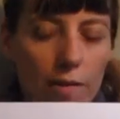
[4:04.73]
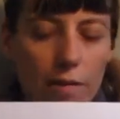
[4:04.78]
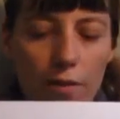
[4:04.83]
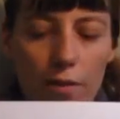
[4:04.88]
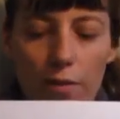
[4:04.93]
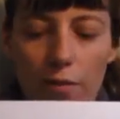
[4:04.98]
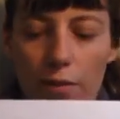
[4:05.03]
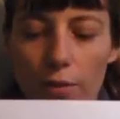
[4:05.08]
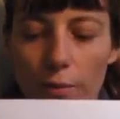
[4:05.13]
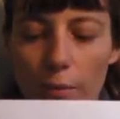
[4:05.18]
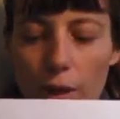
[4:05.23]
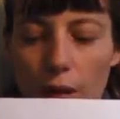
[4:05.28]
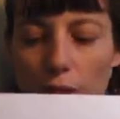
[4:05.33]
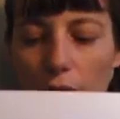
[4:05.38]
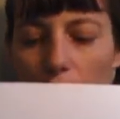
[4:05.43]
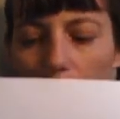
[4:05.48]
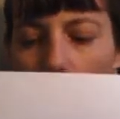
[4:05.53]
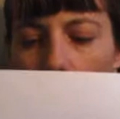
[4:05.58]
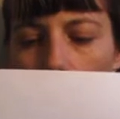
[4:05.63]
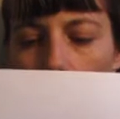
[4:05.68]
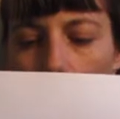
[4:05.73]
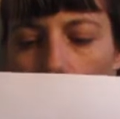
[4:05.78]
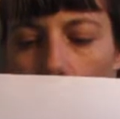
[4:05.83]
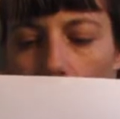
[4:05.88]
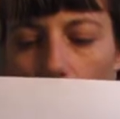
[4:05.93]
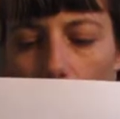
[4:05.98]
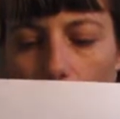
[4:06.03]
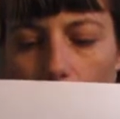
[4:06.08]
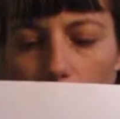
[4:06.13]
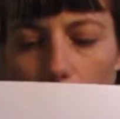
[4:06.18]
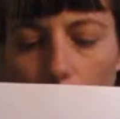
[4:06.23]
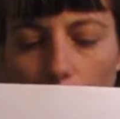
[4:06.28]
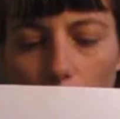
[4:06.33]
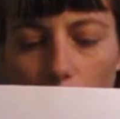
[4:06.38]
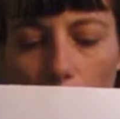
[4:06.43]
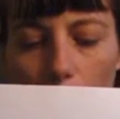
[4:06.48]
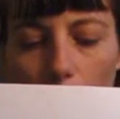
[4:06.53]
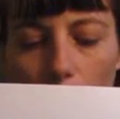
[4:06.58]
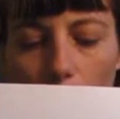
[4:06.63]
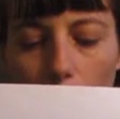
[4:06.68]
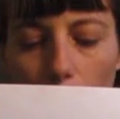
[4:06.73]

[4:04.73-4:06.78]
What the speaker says: fit for me. I looked at one called Verb.